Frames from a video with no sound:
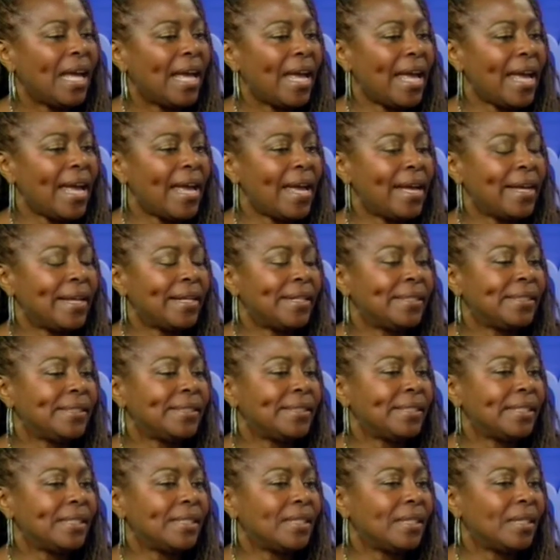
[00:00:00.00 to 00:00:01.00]

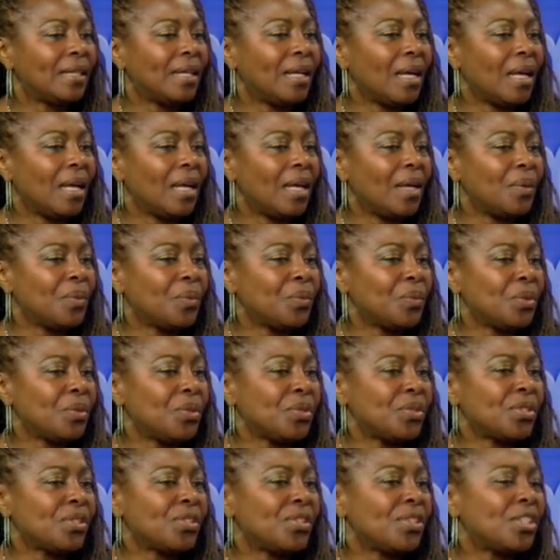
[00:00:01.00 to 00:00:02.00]
and it
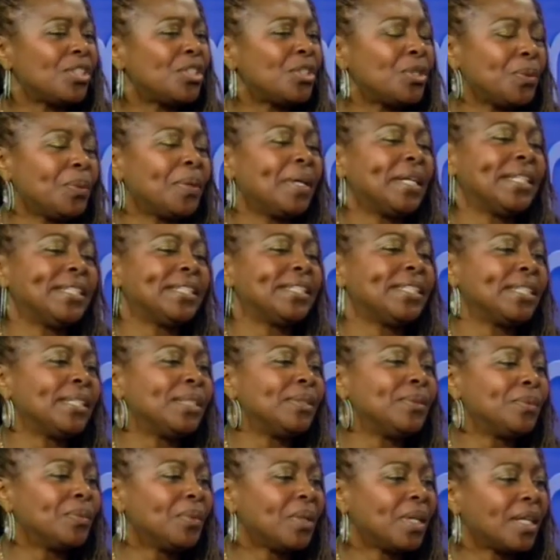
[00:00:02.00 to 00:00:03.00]
was a
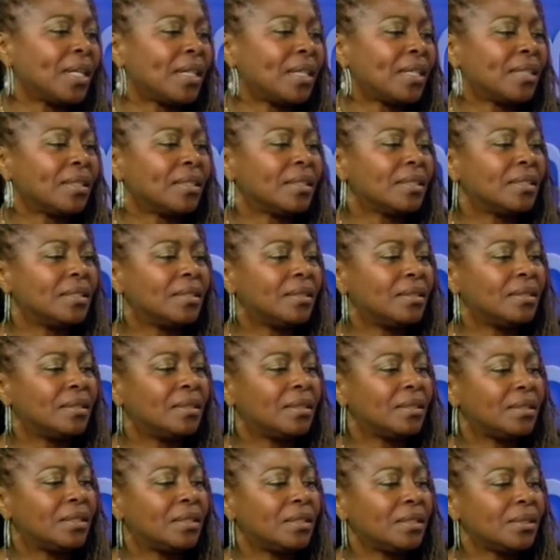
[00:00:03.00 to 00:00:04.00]
situation where
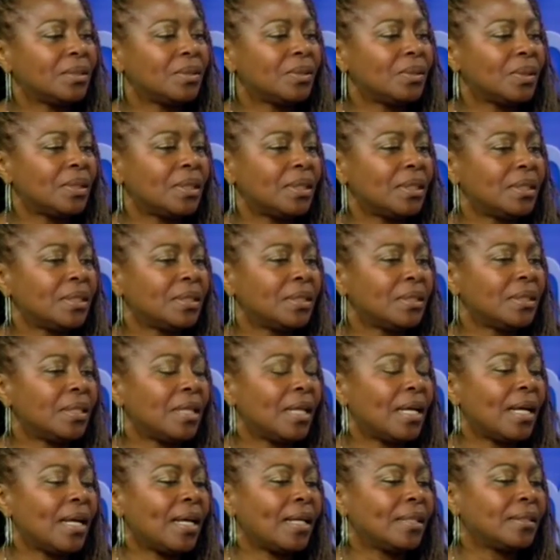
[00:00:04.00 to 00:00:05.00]
the children
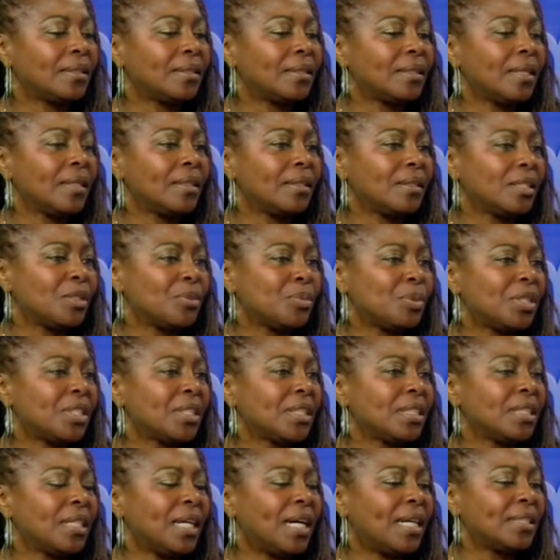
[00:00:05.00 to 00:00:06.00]
at, at this
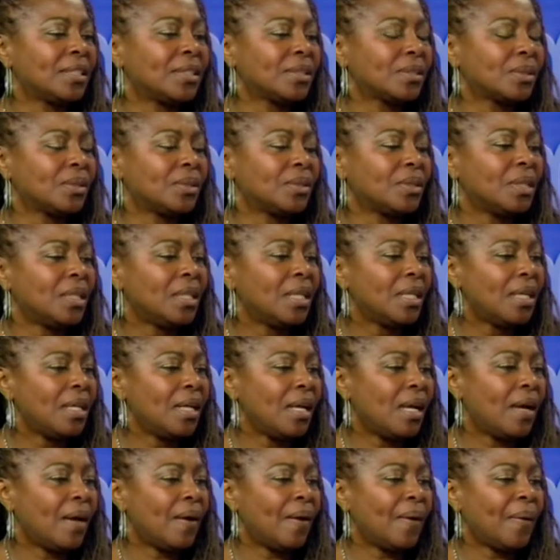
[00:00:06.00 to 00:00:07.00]
particular high school
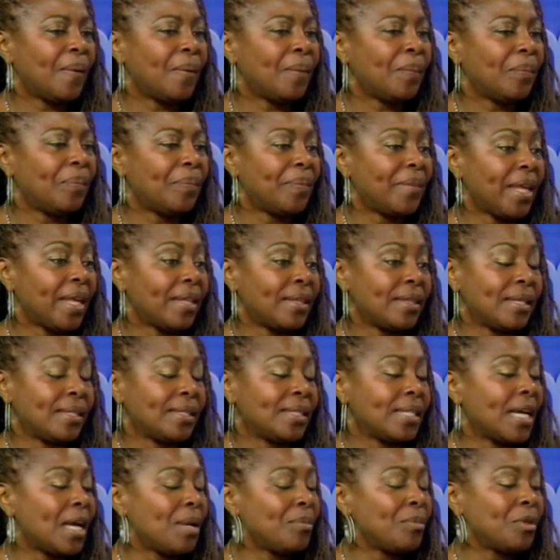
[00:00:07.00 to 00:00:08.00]
um, at that
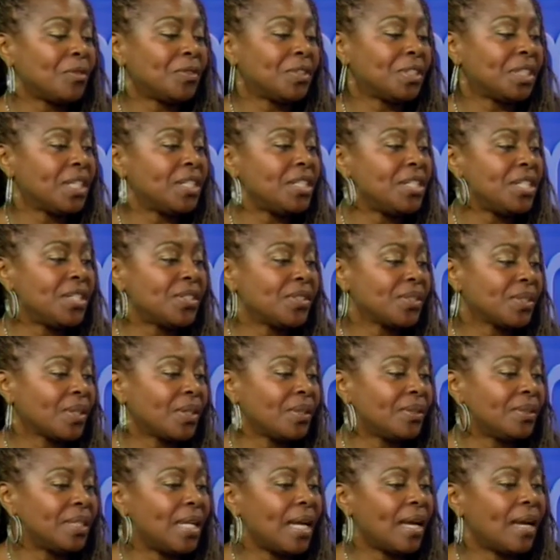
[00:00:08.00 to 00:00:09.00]
time, over 10 years
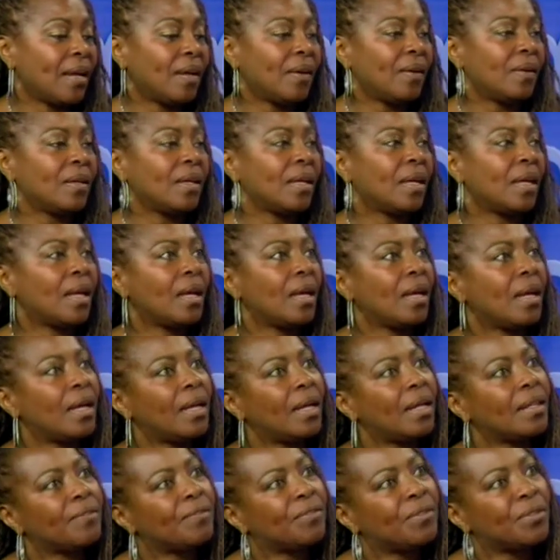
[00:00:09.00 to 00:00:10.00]
ago now,
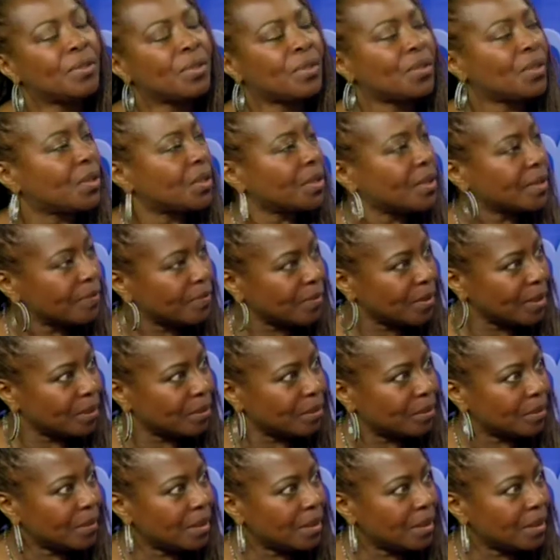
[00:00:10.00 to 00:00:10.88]
a full third of them